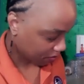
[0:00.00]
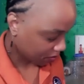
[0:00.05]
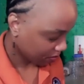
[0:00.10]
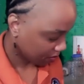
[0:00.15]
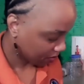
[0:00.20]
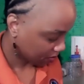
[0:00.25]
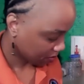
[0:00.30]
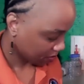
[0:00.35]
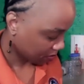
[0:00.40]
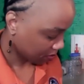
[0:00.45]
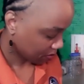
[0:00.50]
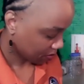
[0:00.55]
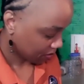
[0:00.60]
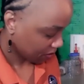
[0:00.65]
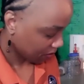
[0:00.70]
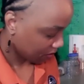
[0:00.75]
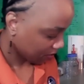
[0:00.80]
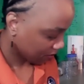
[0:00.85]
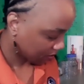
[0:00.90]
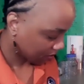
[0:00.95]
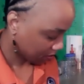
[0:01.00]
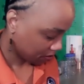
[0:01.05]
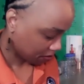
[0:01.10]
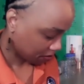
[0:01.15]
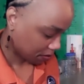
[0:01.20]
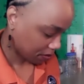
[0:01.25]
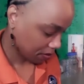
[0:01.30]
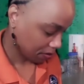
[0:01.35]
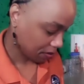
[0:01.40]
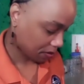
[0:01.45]
it looks like a
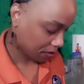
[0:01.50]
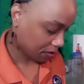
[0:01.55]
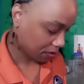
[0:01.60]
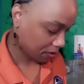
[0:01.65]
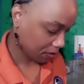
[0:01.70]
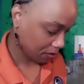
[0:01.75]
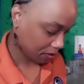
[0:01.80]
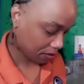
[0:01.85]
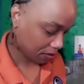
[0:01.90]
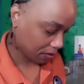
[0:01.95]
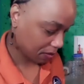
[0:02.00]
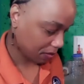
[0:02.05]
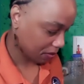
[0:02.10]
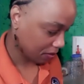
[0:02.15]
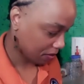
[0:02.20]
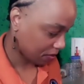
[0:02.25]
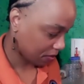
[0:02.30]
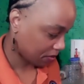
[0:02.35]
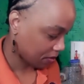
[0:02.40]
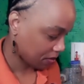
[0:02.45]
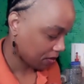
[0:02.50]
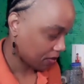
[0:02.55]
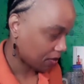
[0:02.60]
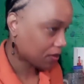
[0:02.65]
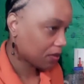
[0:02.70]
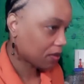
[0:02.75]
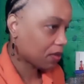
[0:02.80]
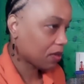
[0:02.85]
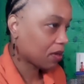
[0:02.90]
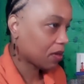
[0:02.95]
man's sperm.
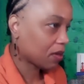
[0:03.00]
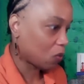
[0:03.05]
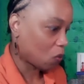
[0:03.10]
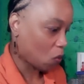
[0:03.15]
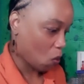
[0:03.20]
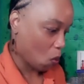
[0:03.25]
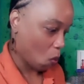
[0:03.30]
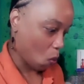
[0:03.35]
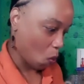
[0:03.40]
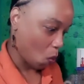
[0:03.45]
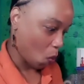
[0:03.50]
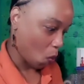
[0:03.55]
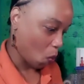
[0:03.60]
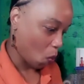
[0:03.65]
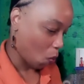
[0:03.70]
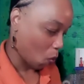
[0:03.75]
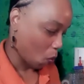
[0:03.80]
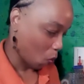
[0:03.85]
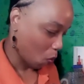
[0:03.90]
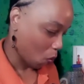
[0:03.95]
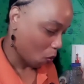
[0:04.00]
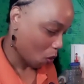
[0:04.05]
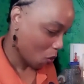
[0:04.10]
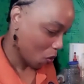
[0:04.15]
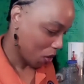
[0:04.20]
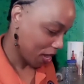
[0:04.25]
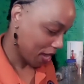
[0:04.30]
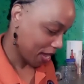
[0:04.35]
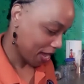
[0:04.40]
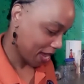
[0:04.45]
All different kinds.
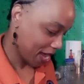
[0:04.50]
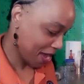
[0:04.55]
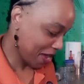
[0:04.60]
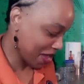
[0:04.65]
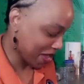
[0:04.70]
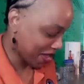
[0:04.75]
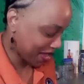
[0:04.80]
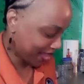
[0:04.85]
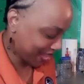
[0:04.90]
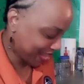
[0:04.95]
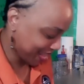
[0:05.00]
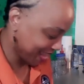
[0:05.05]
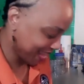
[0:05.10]
Okay.